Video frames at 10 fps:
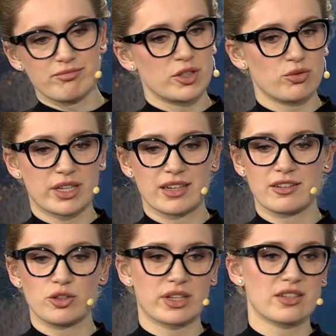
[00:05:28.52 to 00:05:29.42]
You
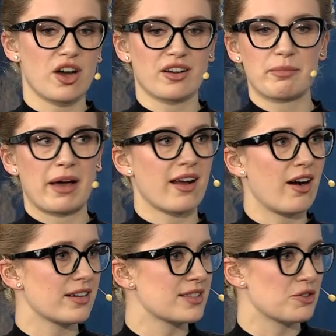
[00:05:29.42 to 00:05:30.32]
can talk about
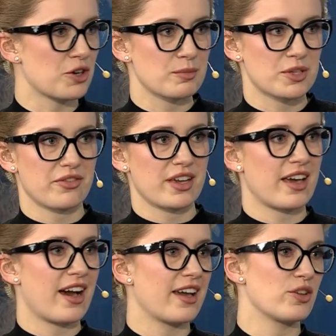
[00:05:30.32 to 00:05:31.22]
arts in terms of
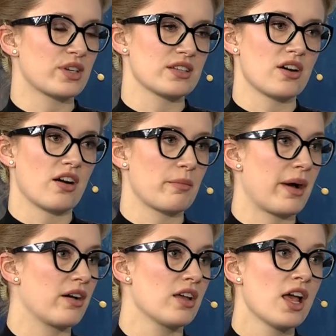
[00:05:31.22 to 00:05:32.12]
AI. You can talk
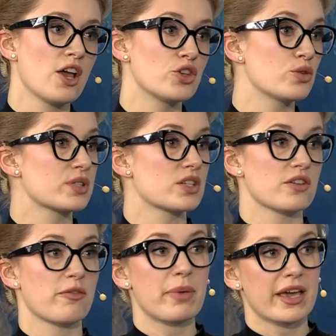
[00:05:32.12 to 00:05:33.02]
about usage of